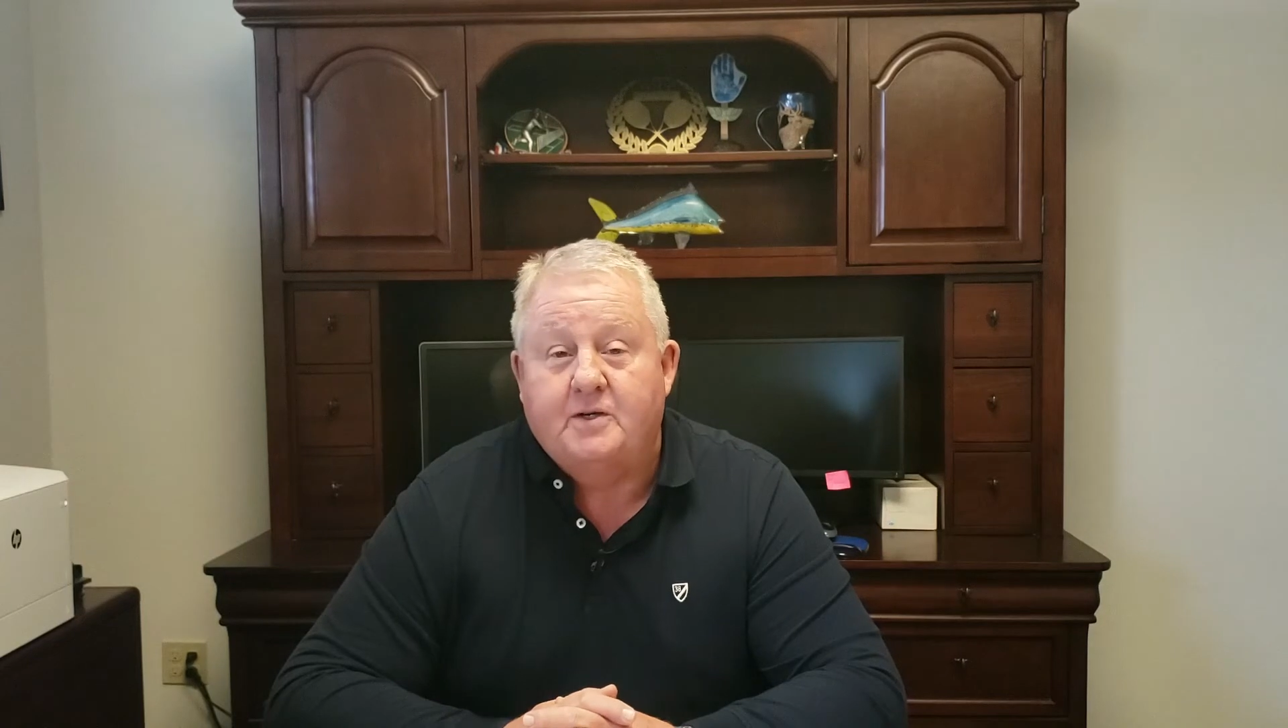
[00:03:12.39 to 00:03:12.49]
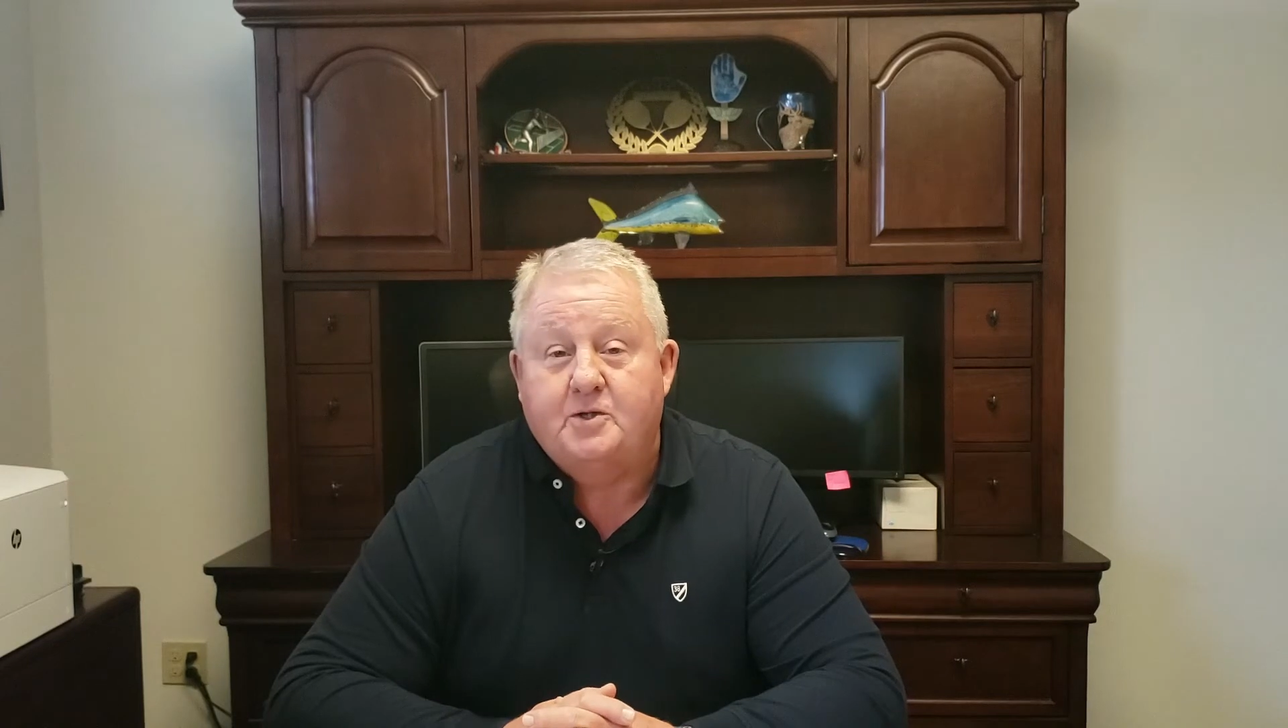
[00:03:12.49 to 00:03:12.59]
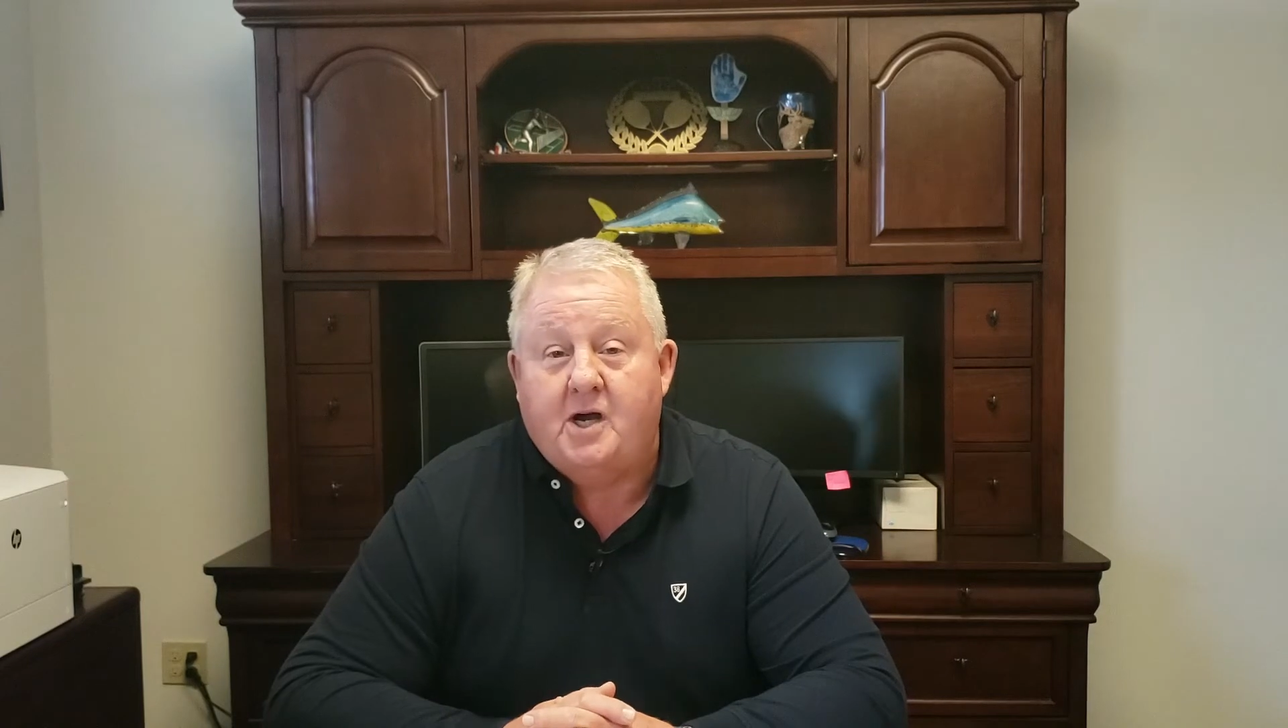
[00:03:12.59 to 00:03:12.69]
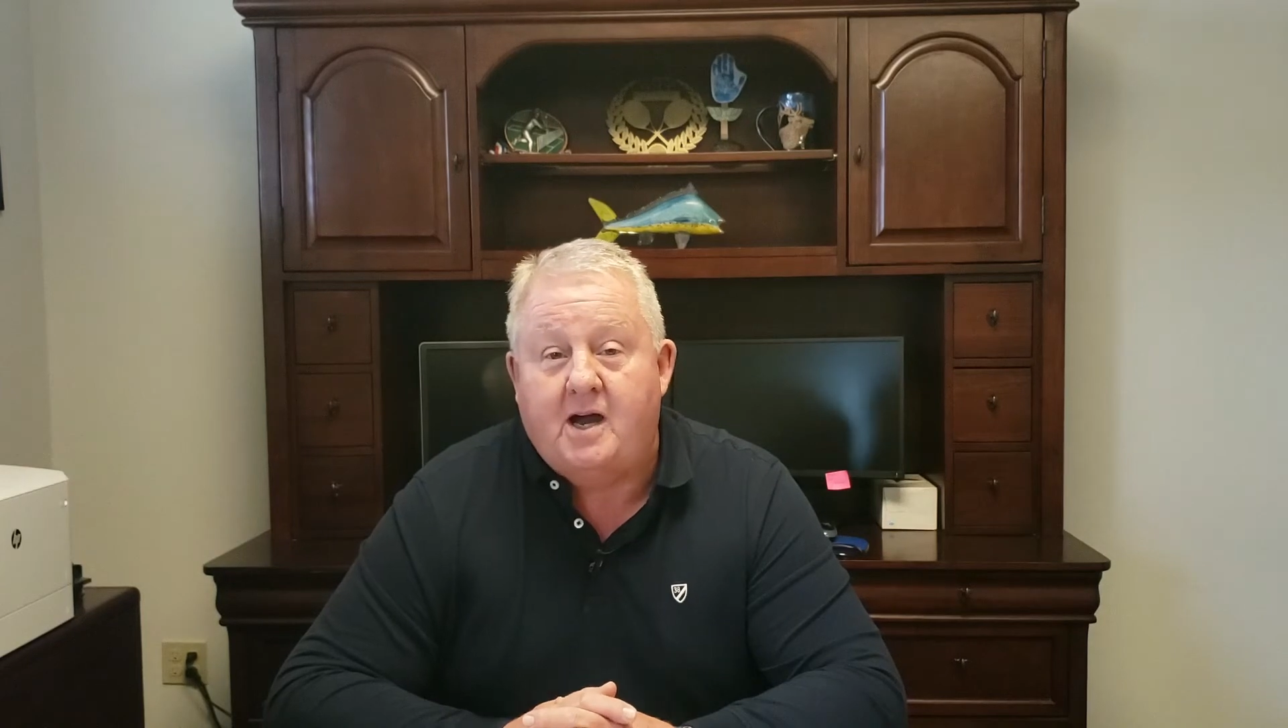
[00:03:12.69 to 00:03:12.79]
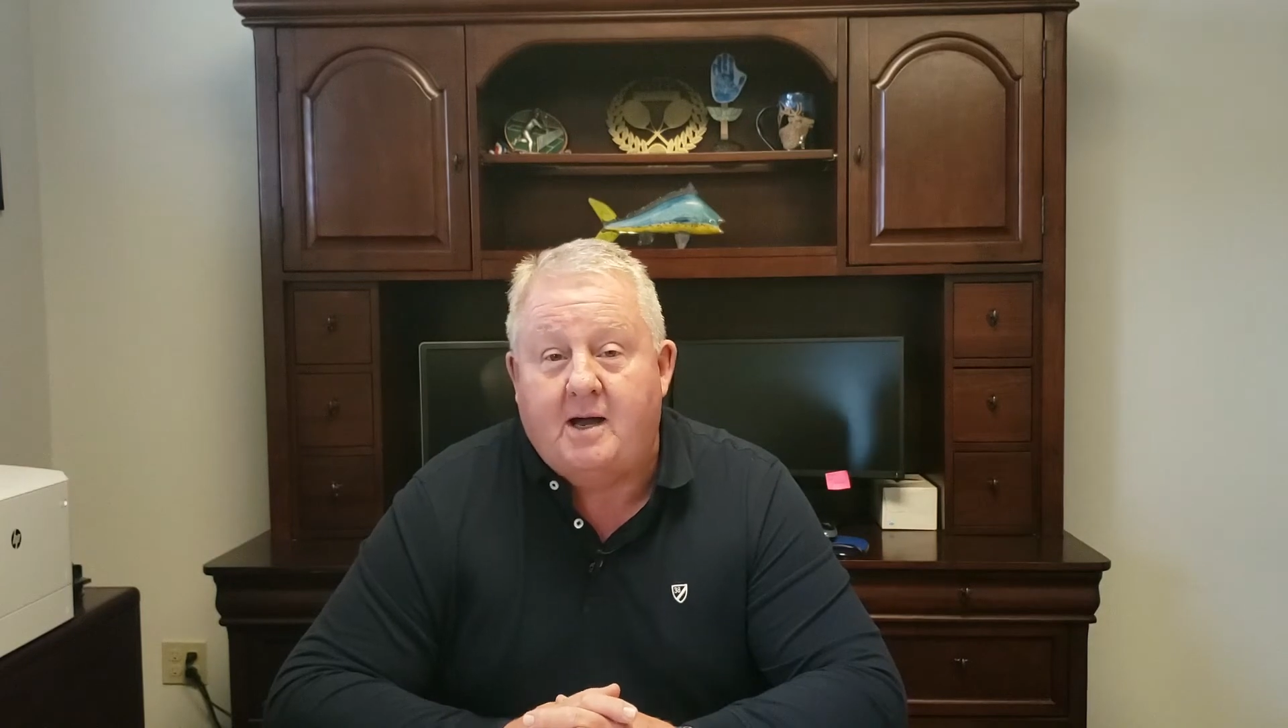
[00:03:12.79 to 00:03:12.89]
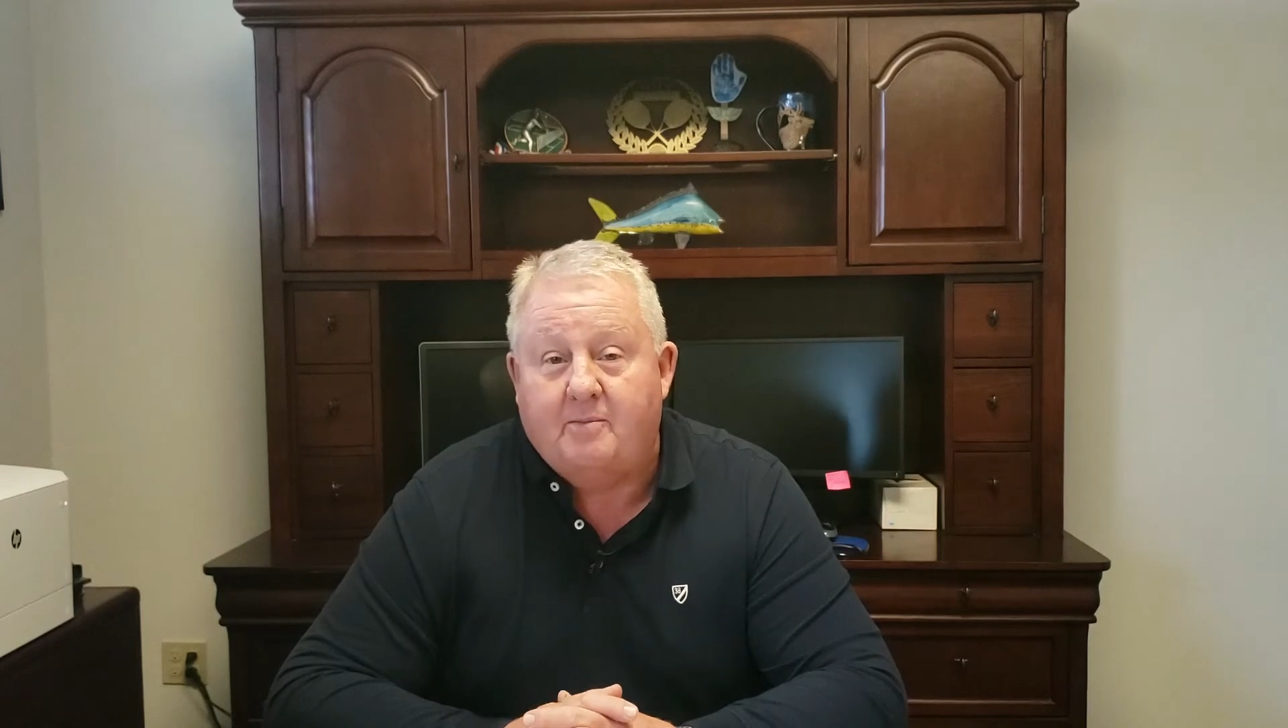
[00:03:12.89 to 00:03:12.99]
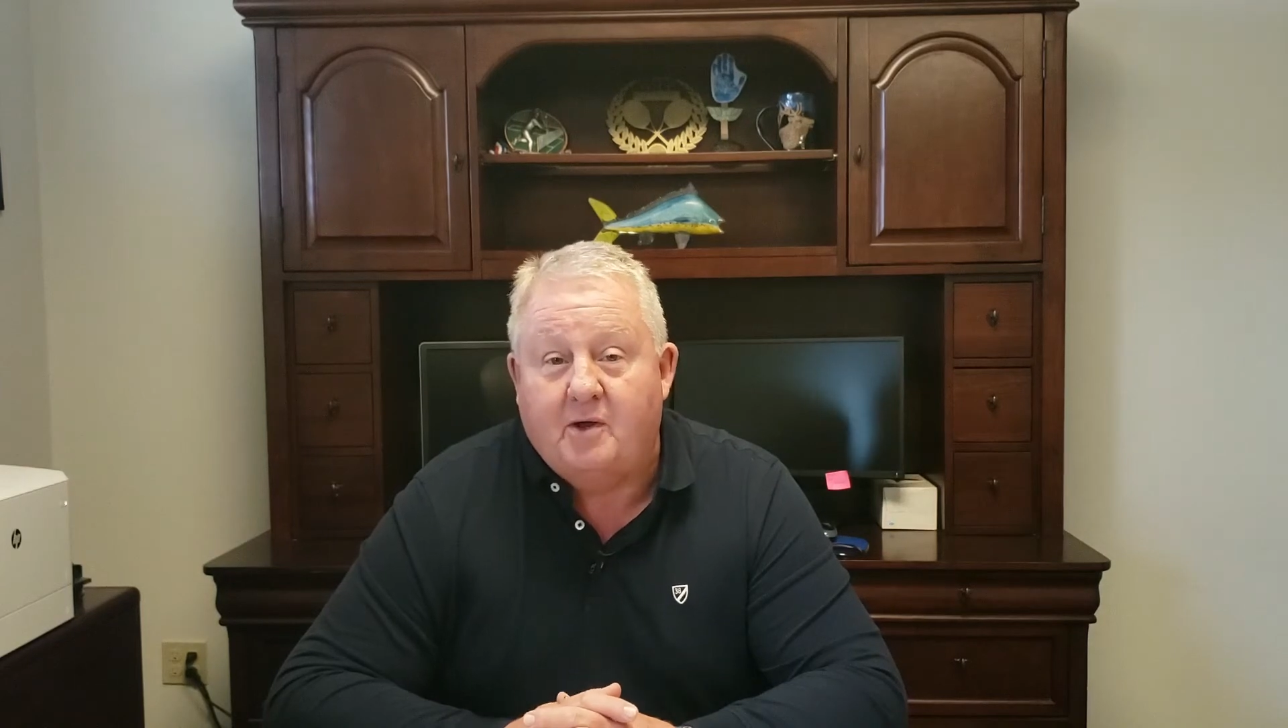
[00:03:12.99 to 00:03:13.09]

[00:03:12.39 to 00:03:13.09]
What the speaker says: job